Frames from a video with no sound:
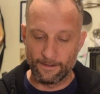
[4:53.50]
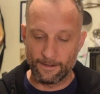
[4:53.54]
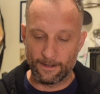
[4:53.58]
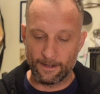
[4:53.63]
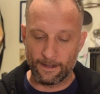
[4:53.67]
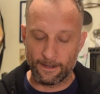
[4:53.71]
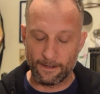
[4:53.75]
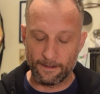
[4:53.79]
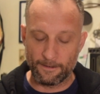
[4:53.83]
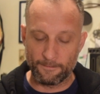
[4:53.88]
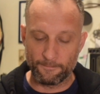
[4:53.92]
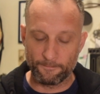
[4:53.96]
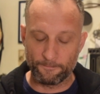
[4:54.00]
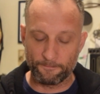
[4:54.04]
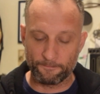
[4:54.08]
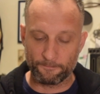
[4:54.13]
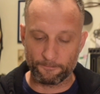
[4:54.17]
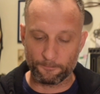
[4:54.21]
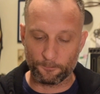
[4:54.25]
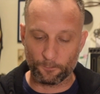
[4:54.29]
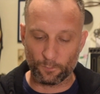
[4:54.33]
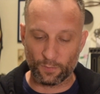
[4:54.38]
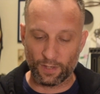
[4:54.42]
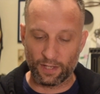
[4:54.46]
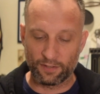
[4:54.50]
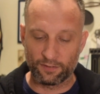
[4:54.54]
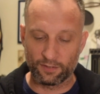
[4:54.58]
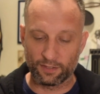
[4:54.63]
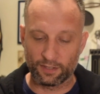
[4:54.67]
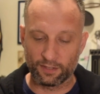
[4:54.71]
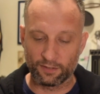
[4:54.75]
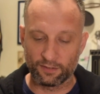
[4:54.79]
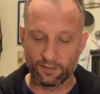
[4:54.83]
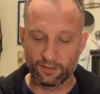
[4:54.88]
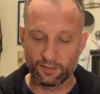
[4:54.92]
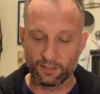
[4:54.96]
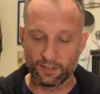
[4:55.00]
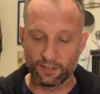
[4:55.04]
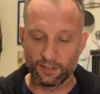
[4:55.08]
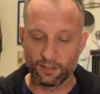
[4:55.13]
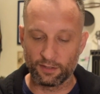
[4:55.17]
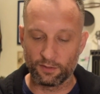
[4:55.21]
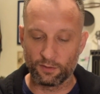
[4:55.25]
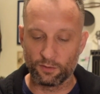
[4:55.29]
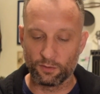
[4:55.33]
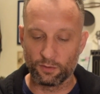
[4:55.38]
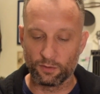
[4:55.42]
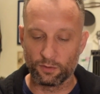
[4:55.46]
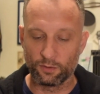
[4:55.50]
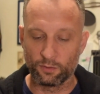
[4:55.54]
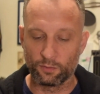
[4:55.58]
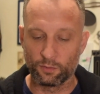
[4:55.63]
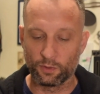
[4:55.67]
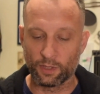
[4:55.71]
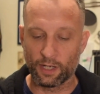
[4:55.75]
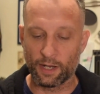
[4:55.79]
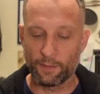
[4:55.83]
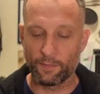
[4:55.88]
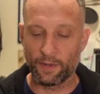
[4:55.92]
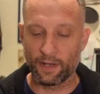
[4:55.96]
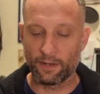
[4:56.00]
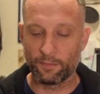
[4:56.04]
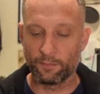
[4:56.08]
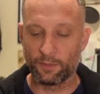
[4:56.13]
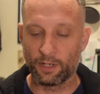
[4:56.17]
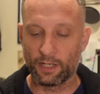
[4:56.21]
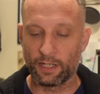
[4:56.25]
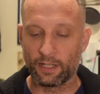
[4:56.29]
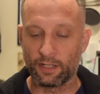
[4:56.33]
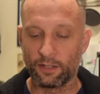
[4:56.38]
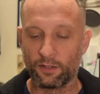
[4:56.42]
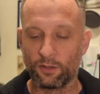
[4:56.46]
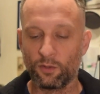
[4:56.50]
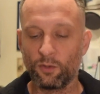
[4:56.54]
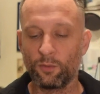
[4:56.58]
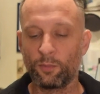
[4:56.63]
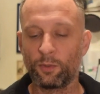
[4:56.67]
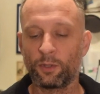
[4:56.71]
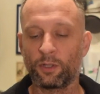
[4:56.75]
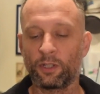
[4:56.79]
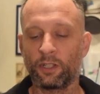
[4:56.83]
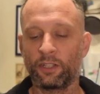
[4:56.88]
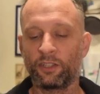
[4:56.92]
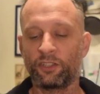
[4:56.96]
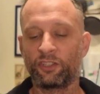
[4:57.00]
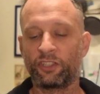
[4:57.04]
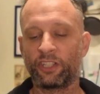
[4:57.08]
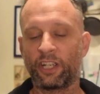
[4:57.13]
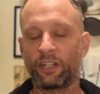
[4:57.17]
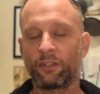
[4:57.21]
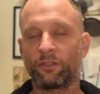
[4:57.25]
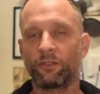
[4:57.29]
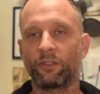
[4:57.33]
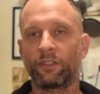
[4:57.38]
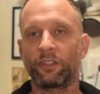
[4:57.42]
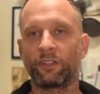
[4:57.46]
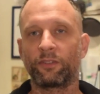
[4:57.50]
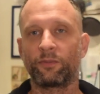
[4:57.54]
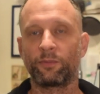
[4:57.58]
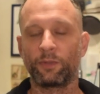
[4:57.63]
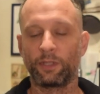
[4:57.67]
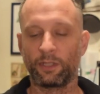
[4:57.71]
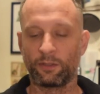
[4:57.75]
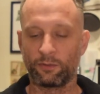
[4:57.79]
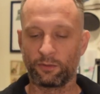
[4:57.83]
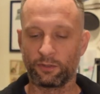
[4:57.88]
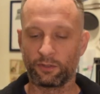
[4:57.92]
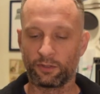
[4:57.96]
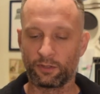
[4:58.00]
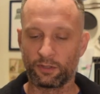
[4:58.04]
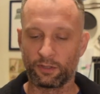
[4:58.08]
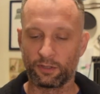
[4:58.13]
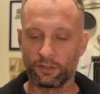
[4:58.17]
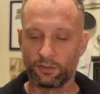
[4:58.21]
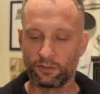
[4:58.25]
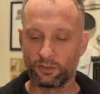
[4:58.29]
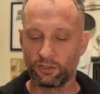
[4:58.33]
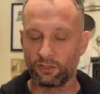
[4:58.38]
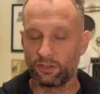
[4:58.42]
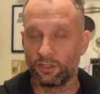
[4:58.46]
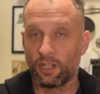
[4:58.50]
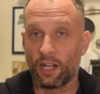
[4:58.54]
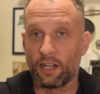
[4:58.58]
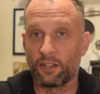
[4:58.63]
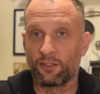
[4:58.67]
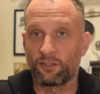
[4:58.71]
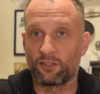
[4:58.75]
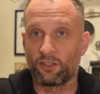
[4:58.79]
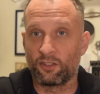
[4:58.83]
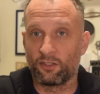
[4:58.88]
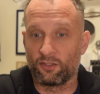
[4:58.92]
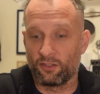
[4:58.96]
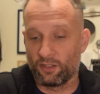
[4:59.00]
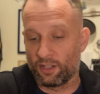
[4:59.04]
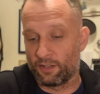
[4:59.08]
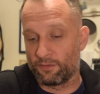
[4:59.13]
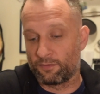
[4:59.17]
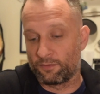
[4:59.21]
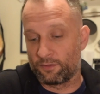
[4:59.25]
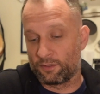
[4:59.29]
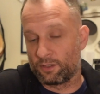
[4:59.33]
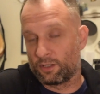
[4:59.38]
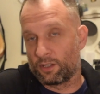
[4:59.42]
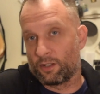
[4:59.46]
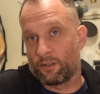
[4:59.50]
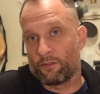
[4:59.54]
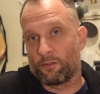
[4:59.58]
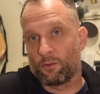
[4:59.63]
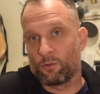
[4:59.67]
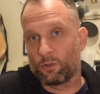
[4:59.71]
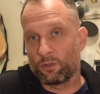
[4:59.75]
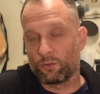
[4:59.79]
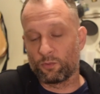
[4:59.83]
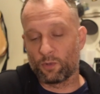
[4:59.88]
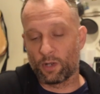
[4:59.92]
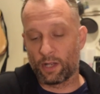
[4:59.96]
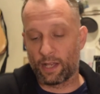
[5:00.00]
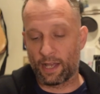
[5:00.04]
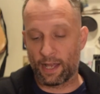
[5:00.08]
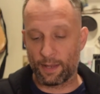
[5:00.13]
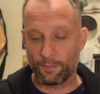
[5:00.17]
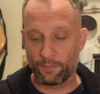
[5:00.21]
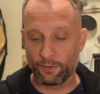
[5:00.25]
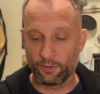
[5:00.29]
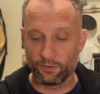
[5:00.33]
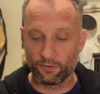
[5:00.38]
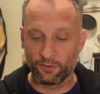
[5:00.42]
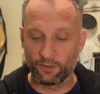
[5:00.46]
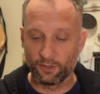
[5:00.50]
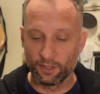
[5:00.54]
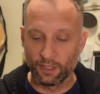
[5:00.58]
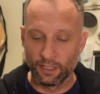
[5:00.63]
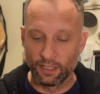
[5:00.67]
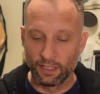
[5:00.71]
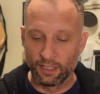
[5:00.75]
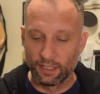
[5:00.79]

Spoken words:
As you can see where I made money. Uber in general this week was just not as good as Lyft. Every once in a while it happens.